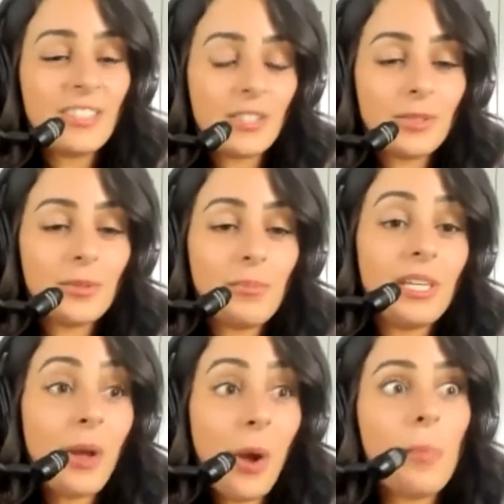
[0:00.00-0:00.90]
to
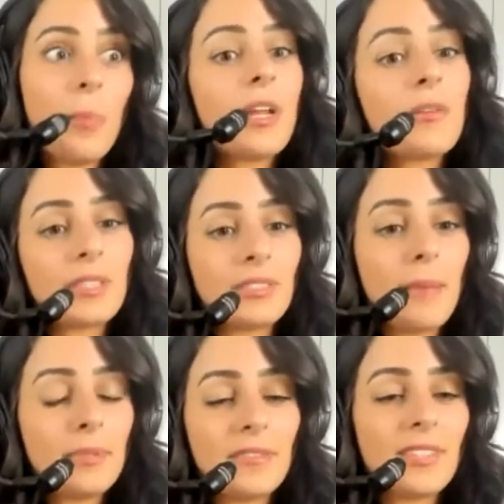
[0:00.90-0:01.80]
being open and
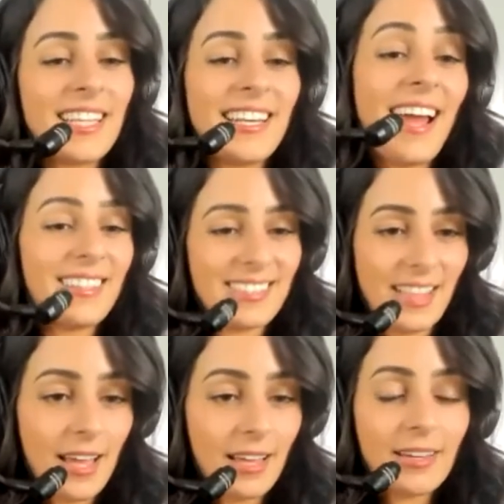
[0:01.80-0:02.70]
receptive to the next
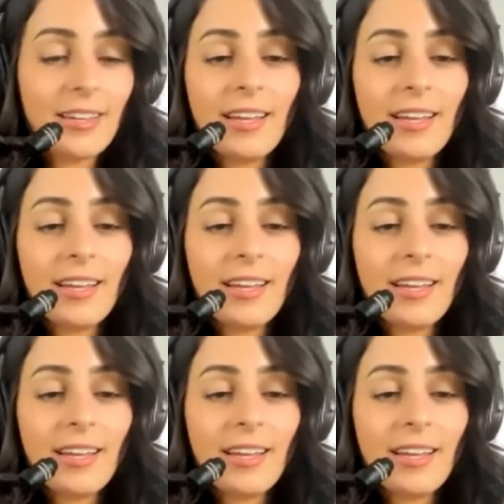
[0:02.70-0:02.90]
thing.